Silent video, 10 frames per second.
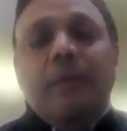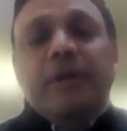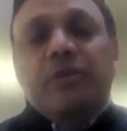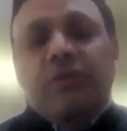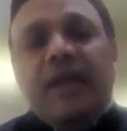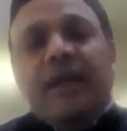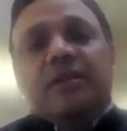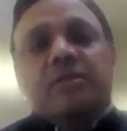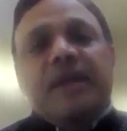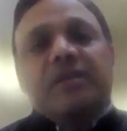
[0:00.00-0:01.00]
But today
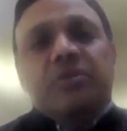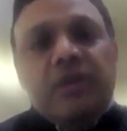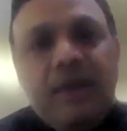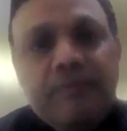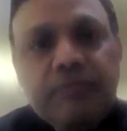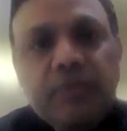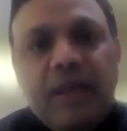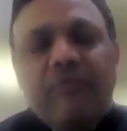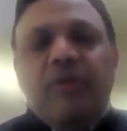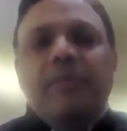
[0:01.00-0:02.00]
it's mainstream.
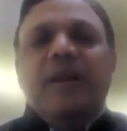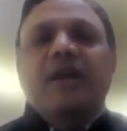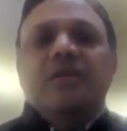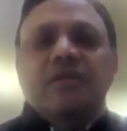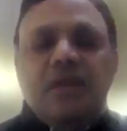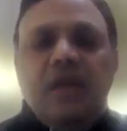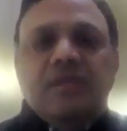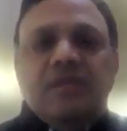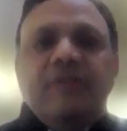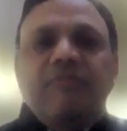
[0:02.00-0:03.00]
Everybody understands it.